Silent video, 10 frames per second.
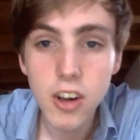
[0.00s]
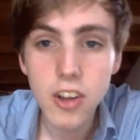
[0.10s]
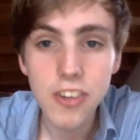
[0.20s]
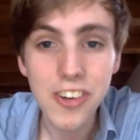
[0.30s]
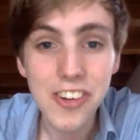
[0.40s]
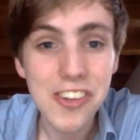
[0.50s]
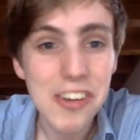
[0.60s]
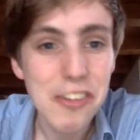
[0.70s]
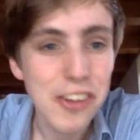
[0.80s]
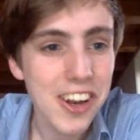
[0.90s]
So there's
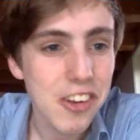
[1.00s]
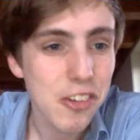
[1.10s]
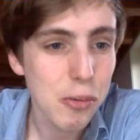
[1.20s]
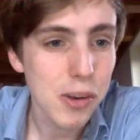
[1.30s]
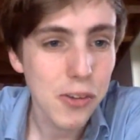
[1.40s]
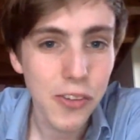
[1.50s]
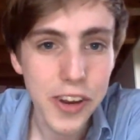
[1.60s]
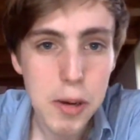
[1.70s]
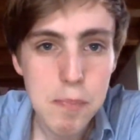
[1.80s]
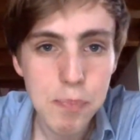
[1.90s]
definitely a lesson to be told
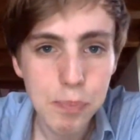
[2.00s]
there.